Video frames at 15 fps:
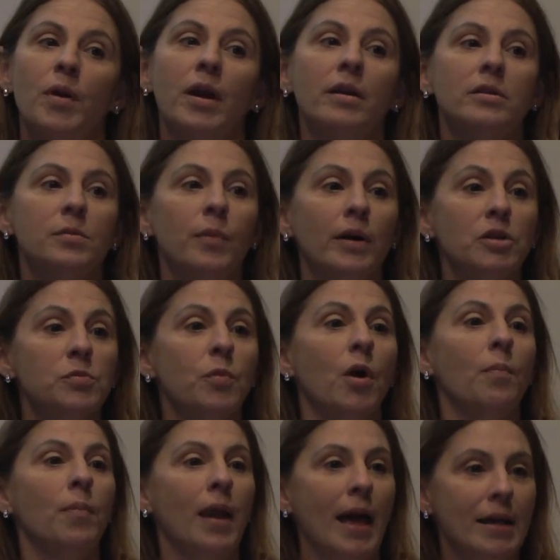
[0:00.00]
brain is much
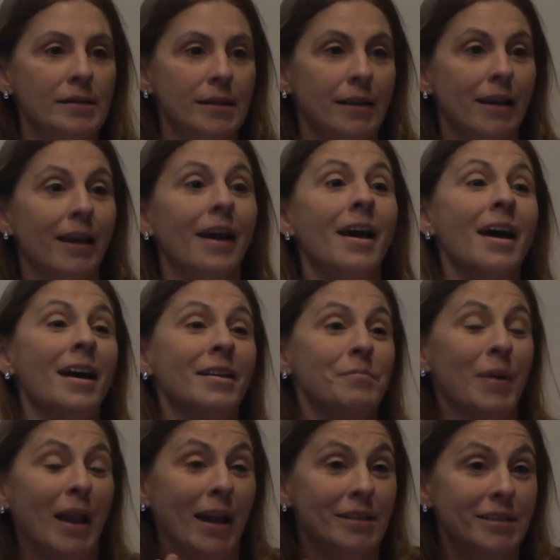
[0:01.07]
more plastic
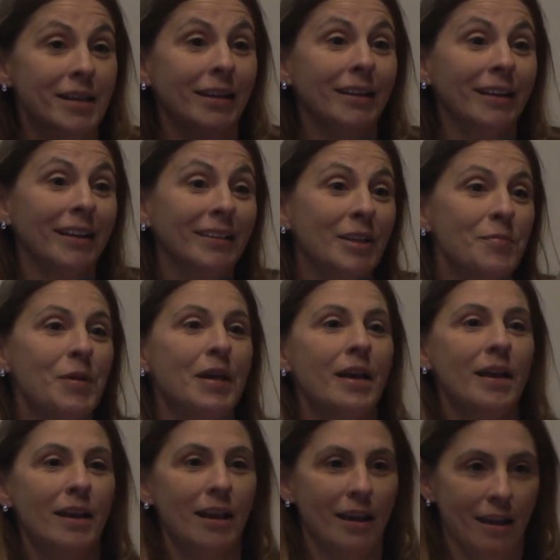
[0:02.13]
in the
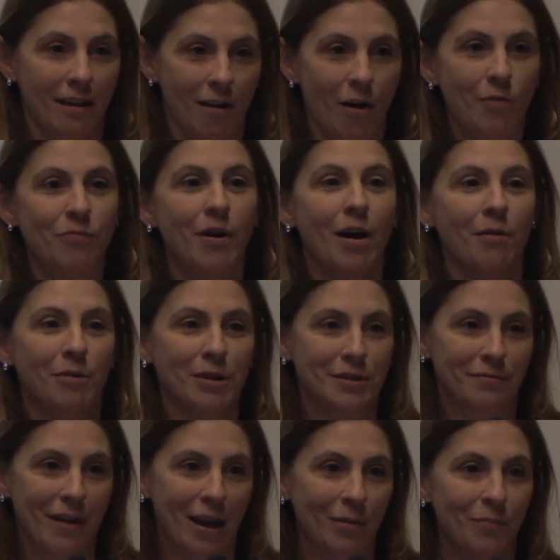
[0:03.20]
beginning of our
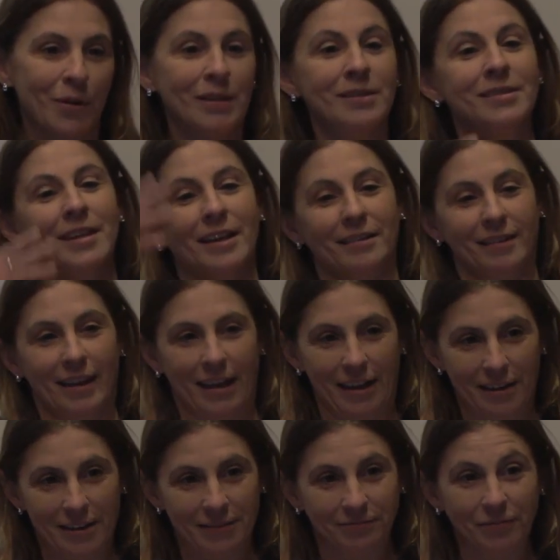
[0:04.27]
development than
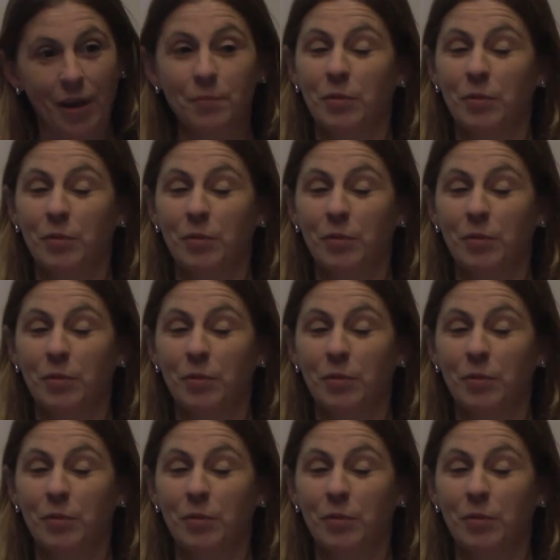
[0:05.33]
later,